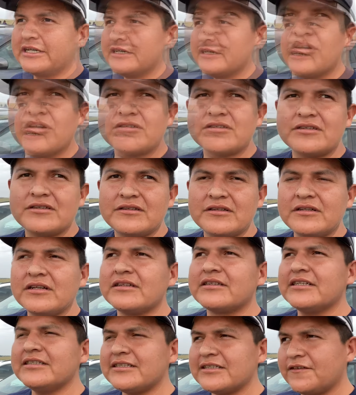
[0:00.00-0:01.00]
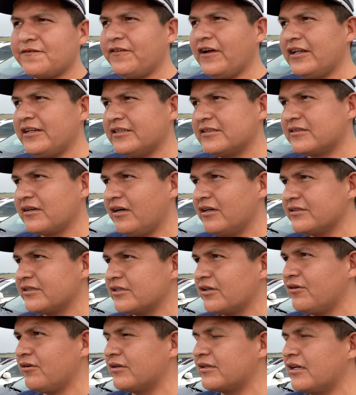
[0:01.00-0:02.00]
So, uh, this event is
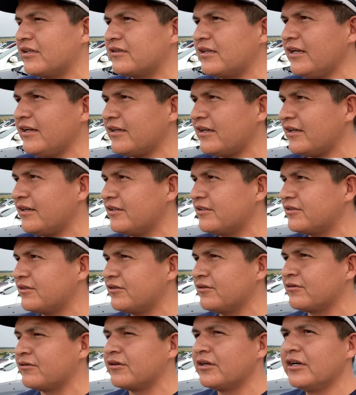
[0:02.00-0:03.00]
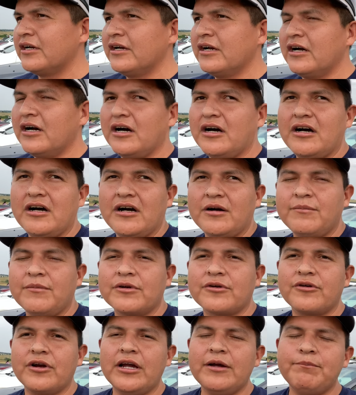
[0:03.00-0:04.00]
also dedicated to um,
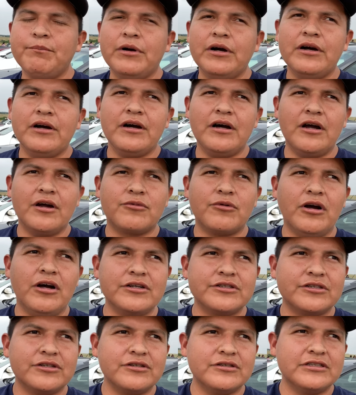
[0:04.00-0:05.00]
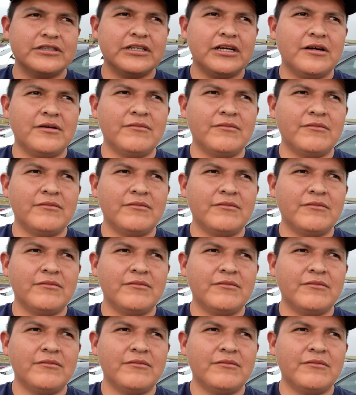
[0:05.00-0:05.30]
Grandpa Roger's uh,